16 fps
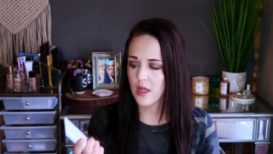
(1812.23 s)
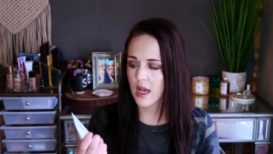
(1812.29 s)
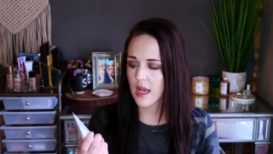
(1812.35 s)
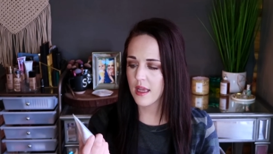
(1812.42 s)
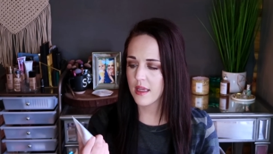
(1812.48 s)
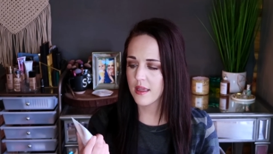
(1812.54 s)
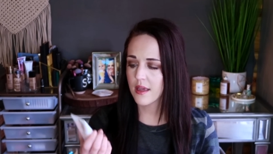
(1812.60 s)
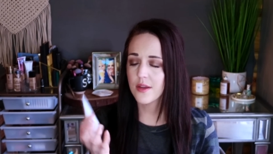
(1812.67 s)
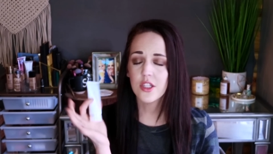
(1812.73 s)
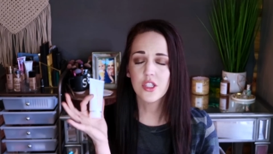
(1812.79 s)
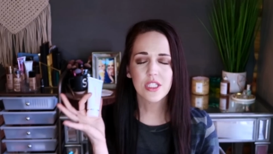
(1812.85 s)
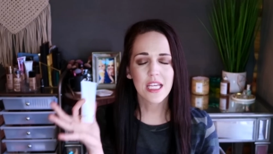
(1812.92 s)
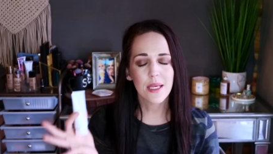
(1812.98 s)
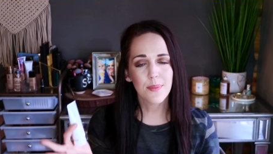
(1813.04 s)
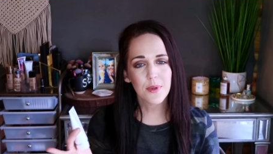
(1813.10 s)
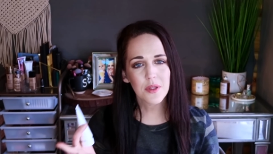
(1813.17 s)
I
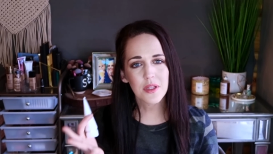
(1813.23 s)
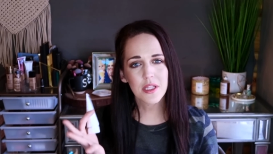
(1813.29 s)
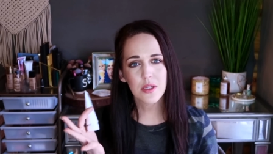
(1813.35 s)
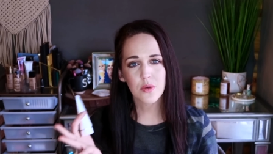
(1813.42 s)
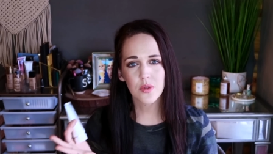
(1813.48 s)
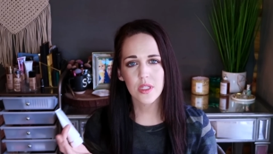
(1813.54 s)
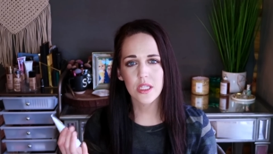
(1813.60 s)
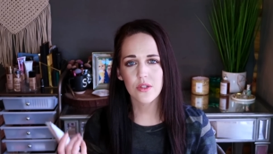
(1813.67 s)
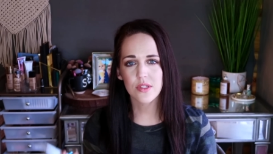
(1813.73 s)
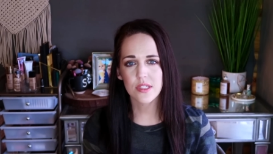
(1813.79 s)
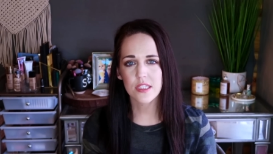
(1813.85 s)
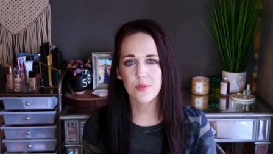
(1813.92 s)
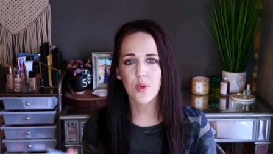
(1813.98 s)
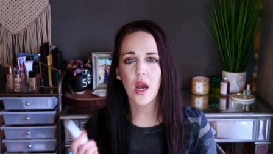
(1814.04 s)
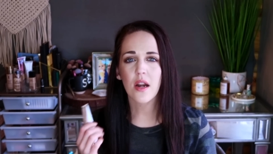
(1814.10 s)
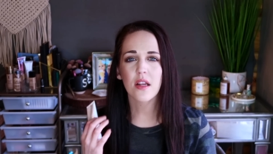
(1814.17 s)
typically only use
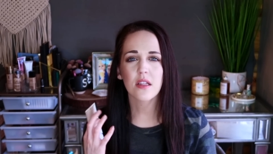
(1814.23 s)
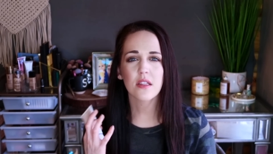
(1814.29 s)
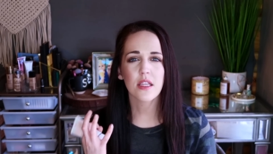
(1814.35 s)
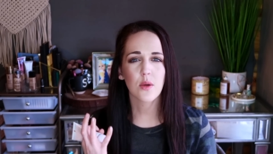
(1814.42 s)
this product